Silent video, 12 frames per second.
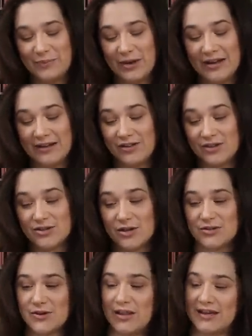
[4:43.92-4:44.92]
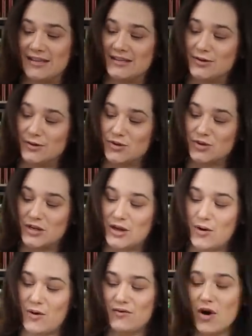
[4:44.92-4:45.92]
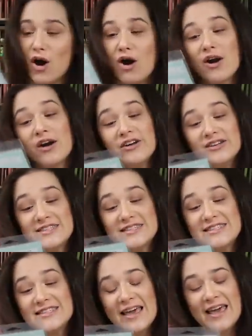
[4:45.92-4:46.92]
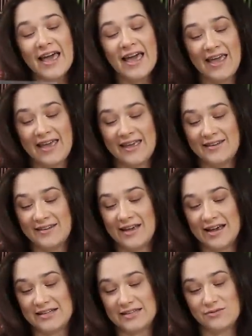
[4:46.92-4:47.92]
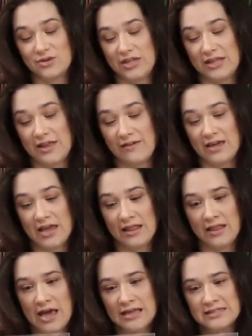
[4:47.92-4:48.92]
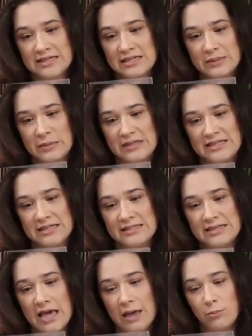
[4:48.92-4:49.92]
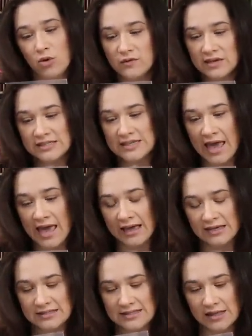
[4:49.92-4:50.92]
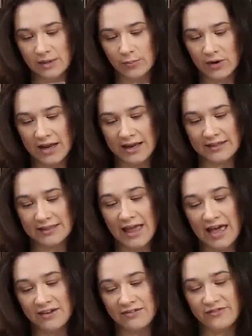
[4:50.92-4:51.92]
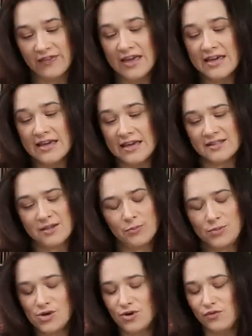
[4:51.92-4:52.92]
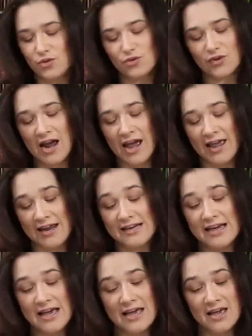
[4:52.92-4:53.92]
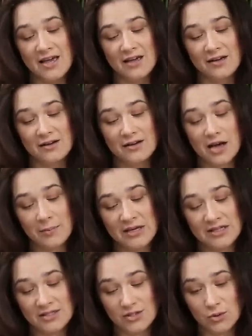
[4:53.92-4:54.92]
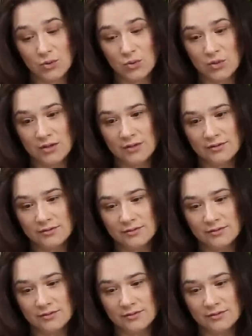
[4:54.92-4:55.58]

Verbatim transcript: But there's also like this little trio of hearts, and I just really love it. And it has sentiments that say, moving day, celebrate, life is a beautiful ride, coming soon.